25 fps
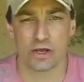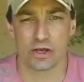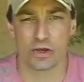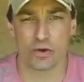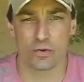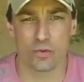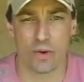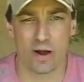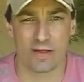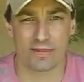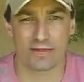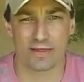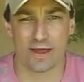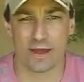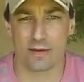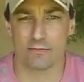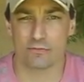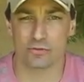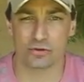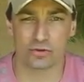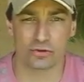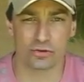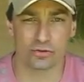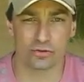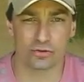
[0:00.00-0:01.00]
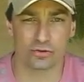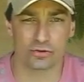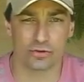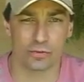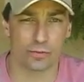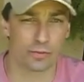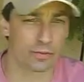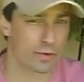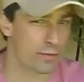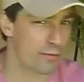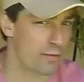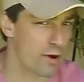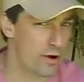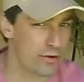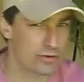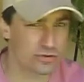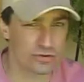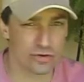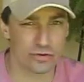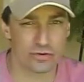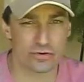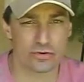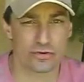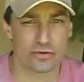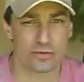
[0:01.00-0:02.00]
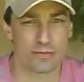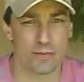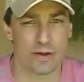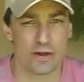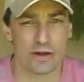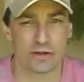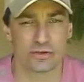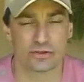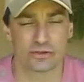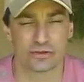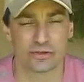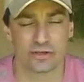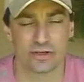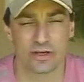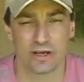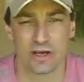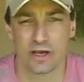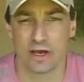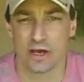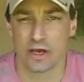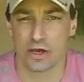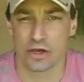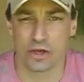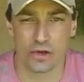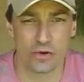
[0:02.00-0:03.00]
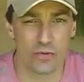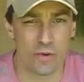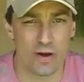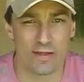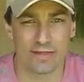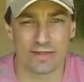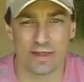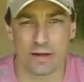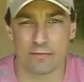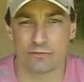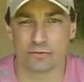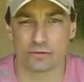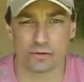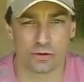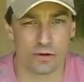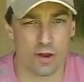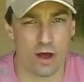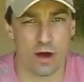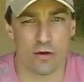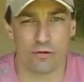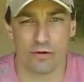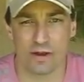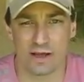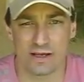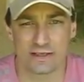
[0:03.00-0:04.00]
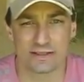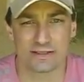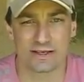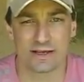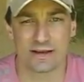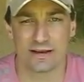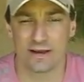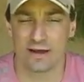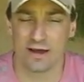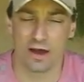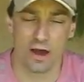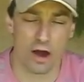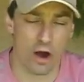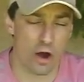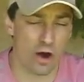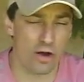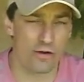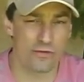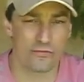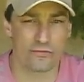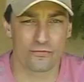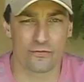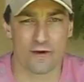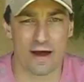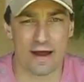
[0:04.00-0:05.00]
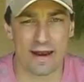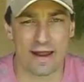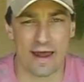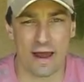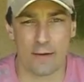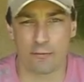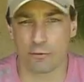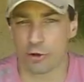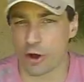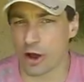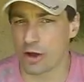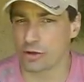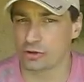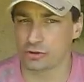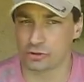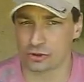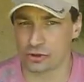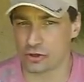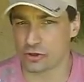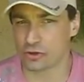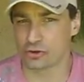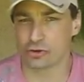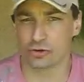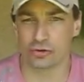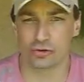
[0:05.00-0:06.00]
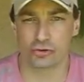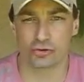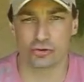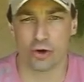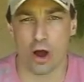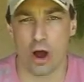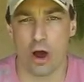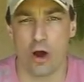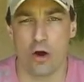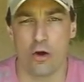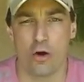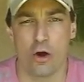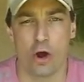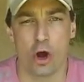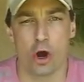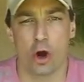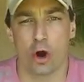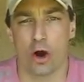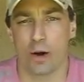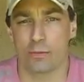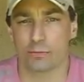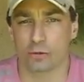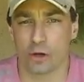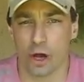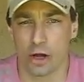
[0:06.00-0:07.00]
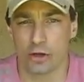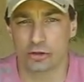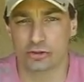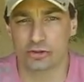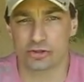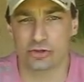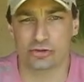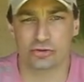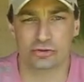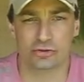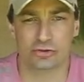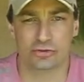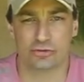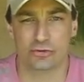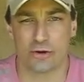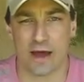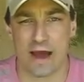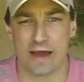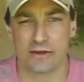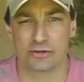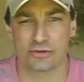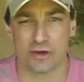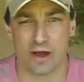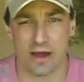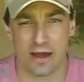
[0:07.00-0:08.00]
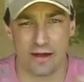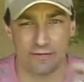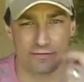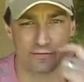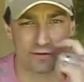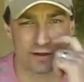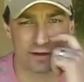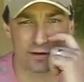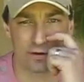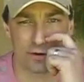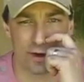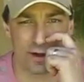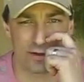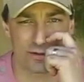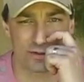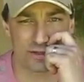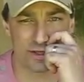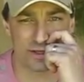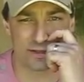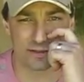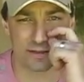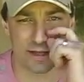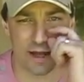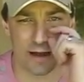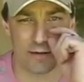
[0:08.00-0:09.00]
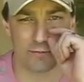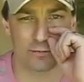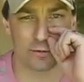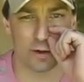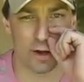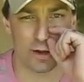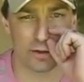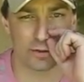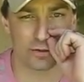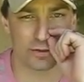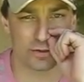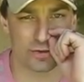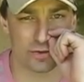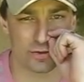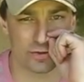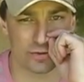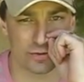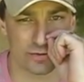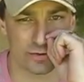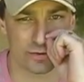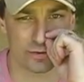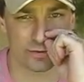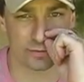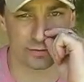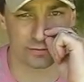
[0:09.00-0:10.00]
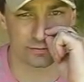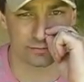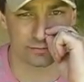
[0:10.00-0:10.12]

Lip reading: You want them to promote your youth ministry. You want them to know, listen, on Friday I'm going to the 220, I'm going to HIF, not just I'm going to youth.